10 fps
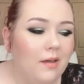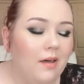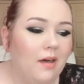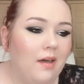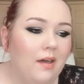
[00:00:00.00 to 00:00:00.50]

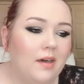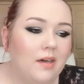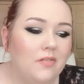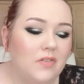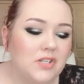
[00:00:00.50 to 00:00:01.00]

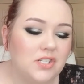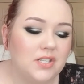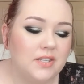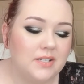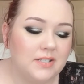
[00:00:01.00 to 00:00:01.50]
And eventually
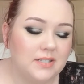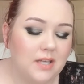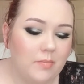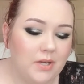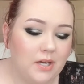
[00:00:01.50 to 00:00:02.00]
they did
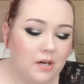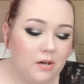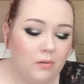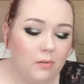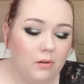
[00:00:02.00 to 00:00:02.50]
let me
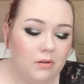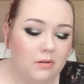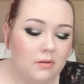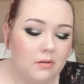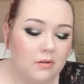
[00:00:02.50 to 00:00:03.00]
go.
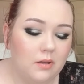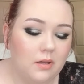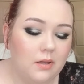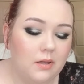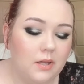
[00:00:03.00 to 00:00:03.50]

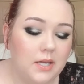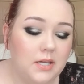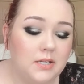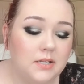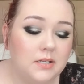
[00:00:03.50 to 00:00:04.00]

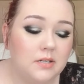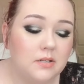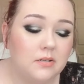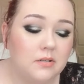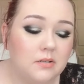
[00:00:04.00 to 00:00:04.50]
It
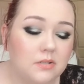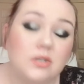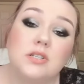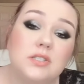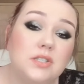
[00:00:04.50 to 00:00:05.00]

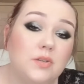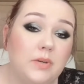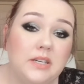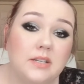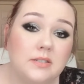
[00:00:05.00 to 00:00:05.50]
took 2
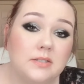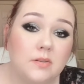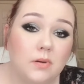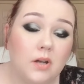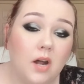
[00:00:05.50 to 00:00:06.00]
weeks to
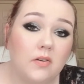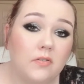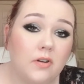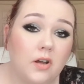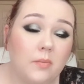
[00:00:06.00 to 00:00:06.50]
recover
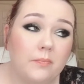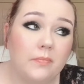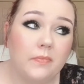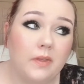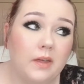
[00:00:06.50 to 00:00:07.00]
from.
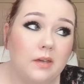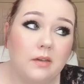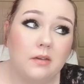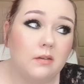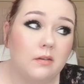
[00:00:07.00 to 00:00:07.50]

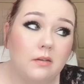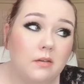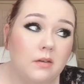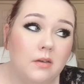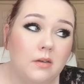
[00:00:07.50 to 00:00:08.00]
Like,
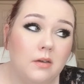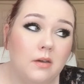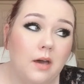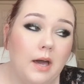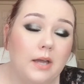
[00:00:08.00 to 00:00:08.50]

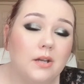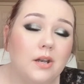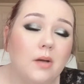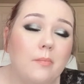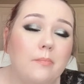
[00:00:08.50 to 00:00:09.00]
I could
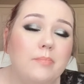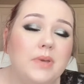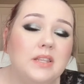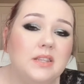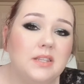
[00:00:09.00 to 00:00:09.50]
not
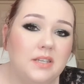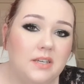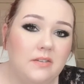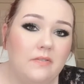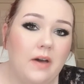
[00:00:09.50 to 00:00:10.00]

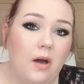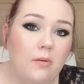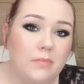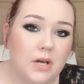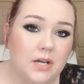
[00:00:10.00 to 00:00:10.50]
believe how
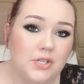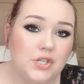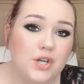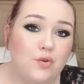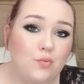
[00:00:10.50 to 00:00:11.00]
much
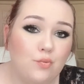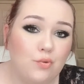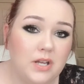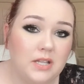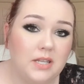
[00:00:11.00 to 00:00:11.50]
it
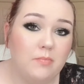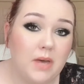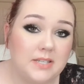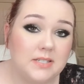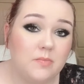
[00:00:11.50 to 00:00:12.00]
really
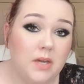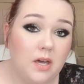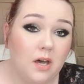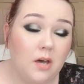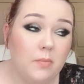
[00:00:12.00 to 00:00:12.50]
messed me
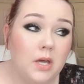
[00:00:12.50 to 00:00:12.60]
up.